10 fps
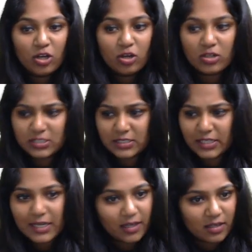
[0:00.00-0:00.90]

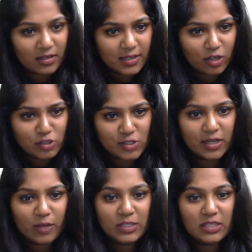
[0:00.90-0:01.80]
Australia, yeah,
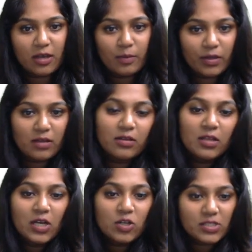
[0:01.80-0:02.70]
Australia won the cup. Yeah,
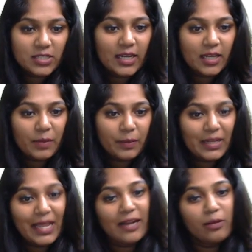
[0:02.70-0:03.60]
Australia people
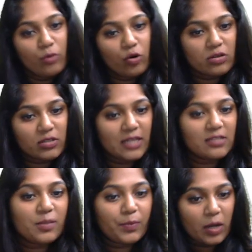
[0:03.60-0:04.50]
had more. That is
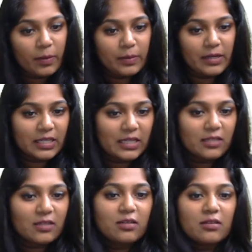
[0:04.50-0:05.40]
a probability,
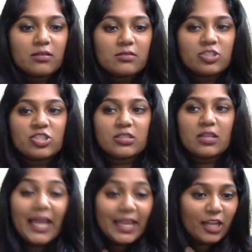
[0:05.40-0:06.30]
the
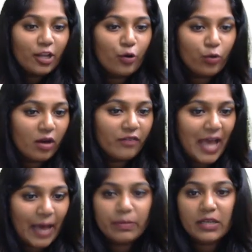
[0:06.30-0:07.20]
likelihood of
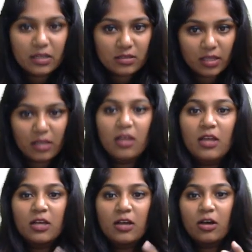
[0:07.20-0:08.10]
happening thing.
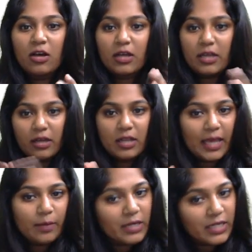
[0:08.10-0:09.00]

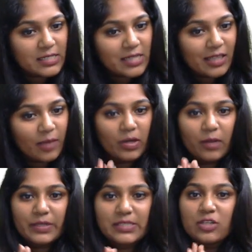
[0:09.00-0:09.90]
Liability is nothing but a
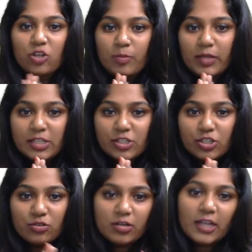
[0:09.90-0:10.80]
present
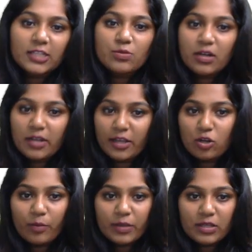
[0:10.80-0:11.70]
obligation to transfer an
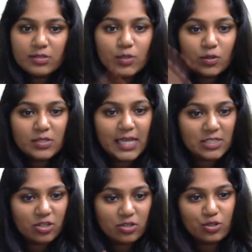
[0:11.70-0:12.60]
economic resource as
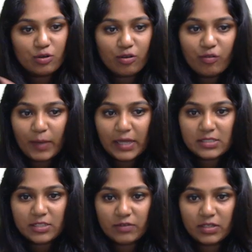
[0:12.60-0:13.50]
a result of past
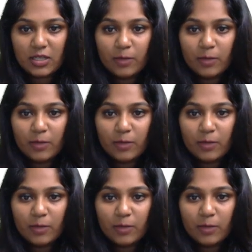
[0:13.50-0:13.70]
event.